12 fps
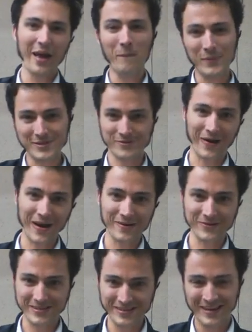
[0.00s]
Mr.
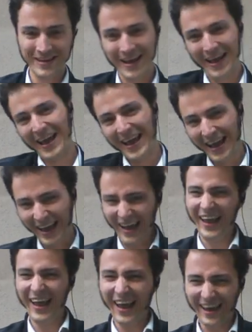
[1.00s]
Anderson,
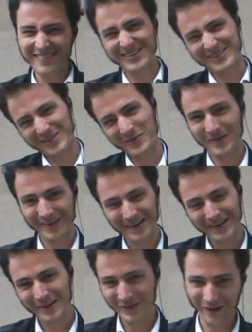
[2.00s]
having a tumor
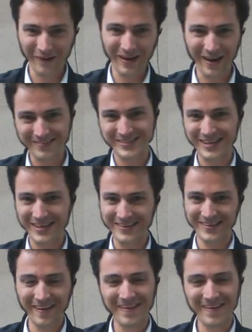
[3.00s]
growing out of his head.